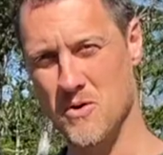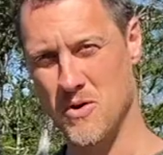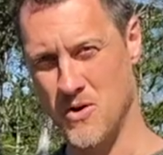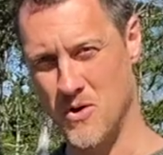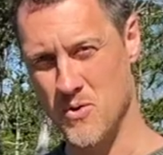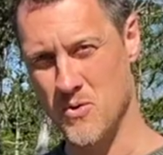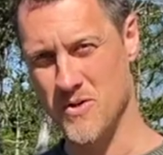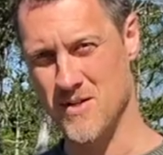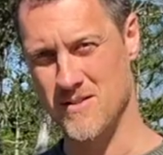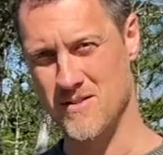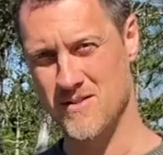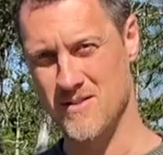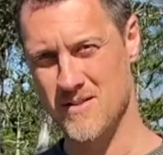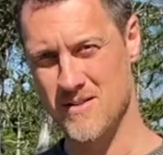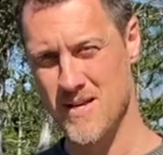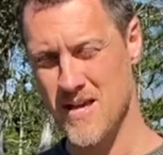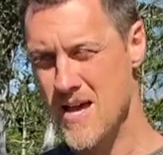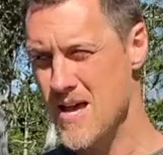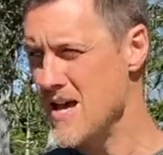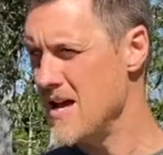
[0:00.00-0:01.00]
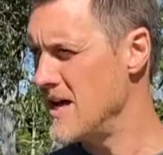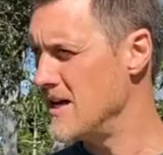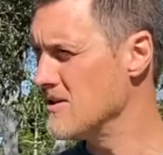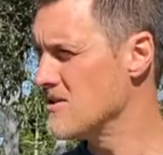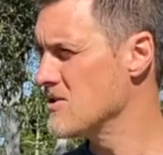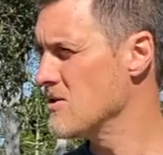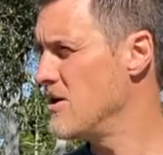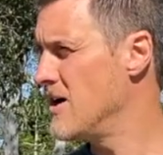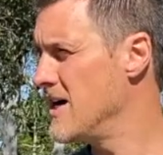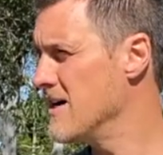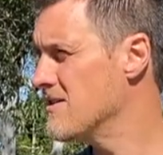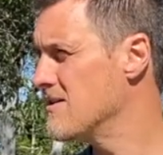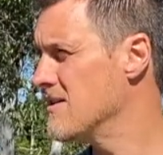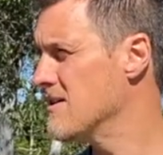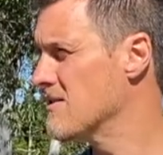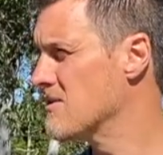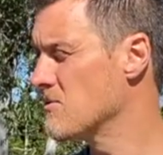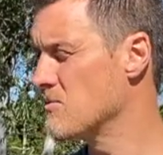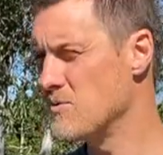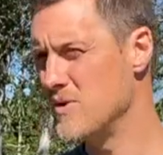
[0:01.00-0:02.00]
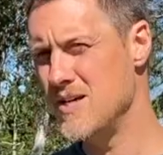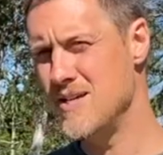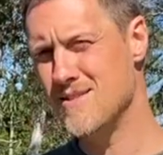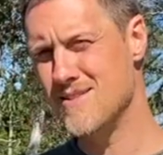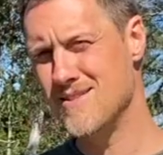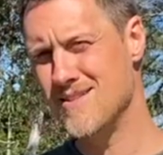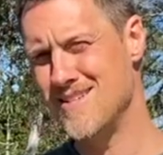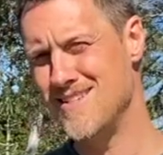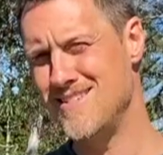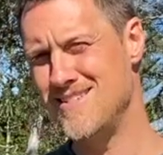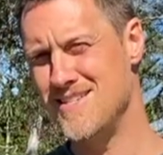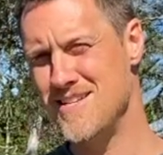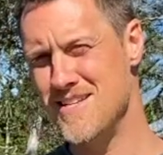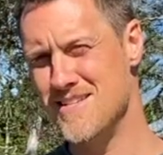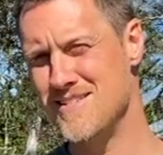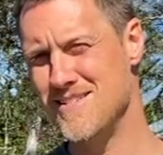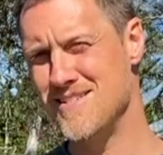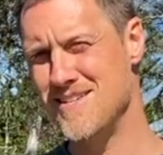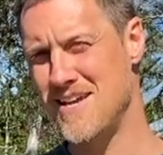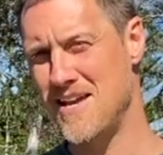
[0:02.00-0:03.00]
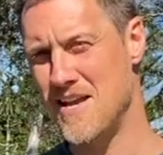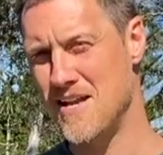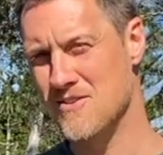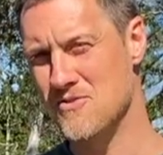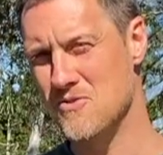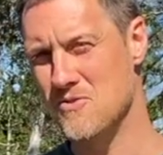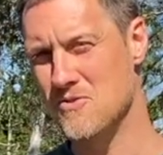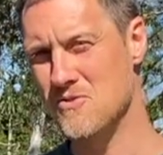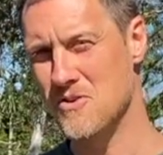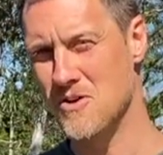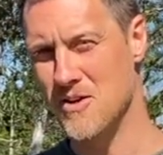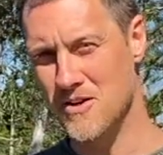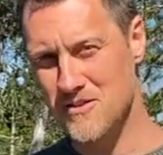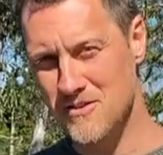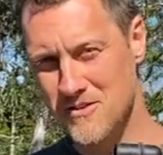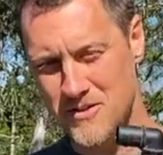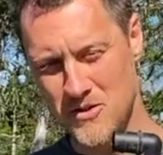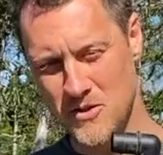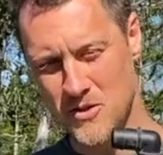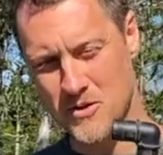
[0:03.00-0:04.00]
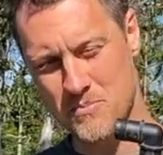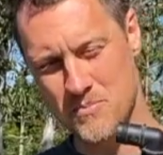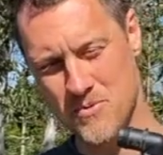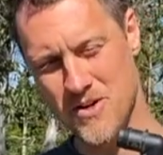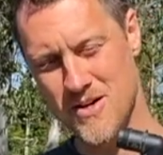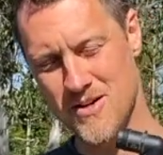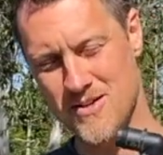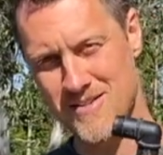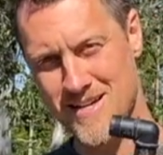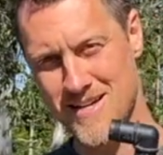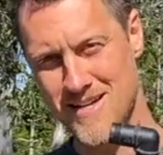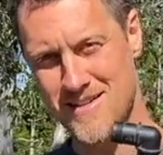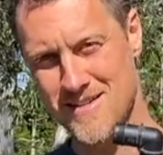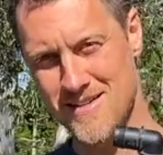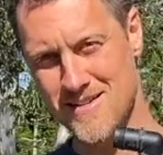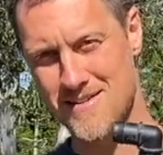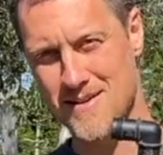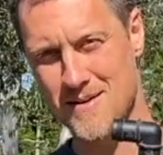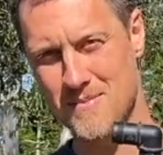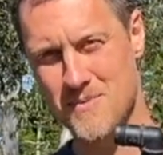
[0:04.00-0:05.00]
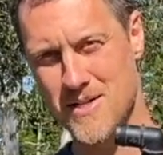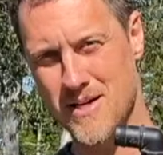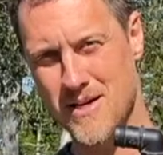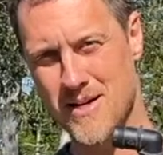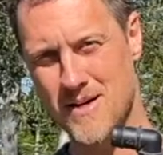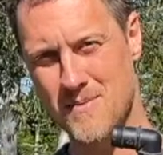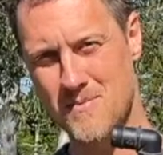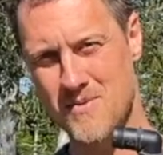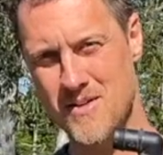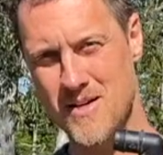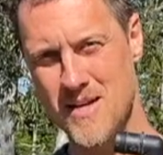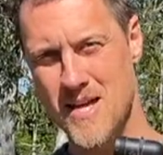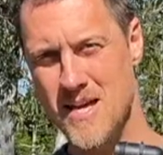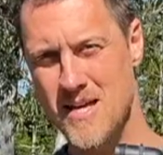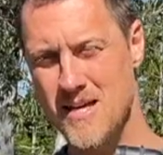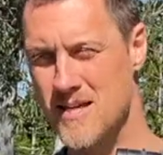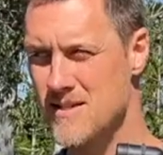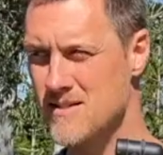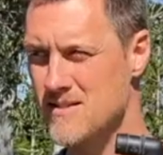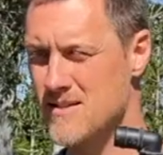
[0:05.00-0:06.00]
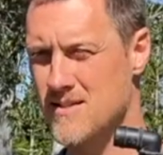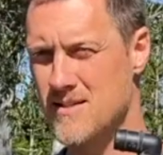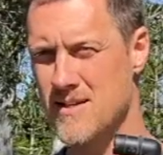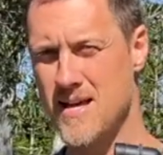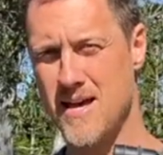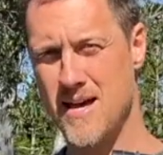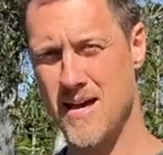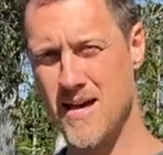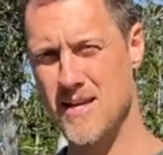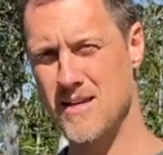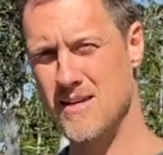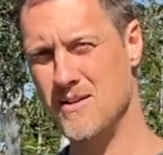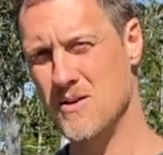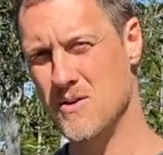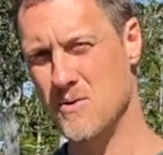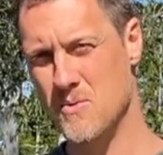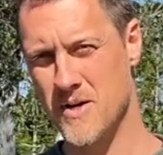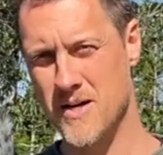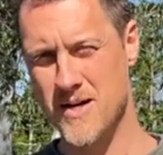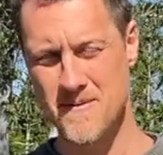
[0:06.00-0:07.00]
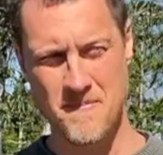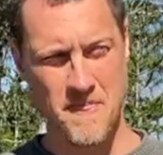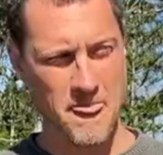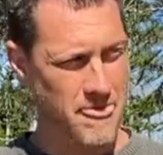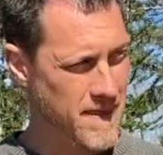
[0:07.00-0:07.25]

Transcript: always. And so I think the reason that Jesus answers our little prayers like this sometimes is to say, hey, you know what?